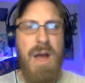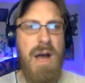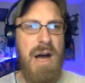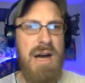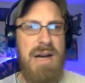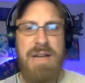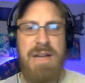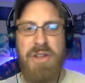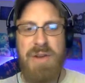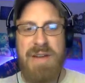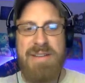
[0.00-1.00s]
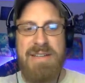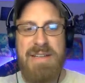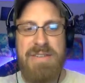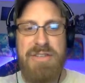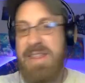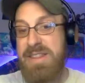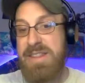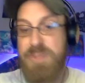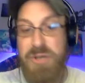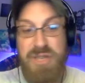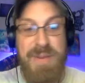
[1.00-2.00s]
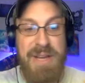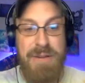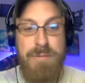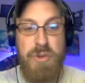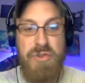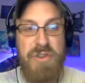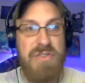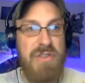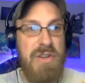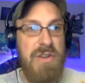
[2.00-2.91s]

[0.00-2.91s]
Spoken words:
Another idea is that this person could be in a fortress.